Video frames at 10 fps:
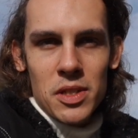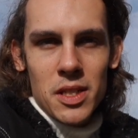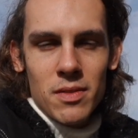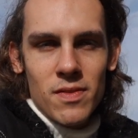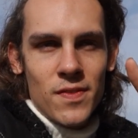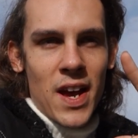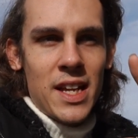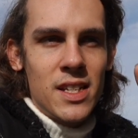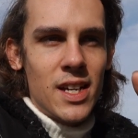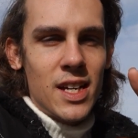to
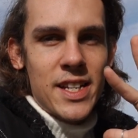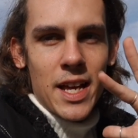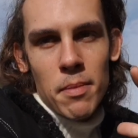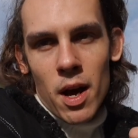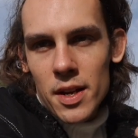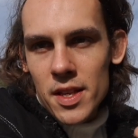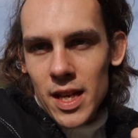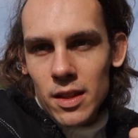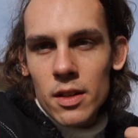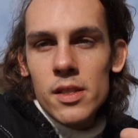find a dead body
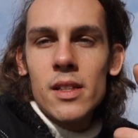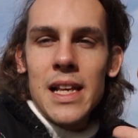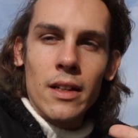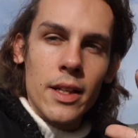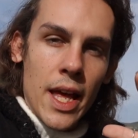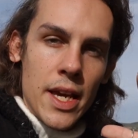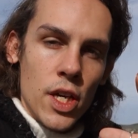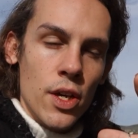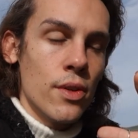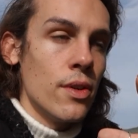that looks exactly
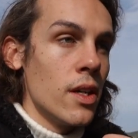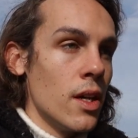like you.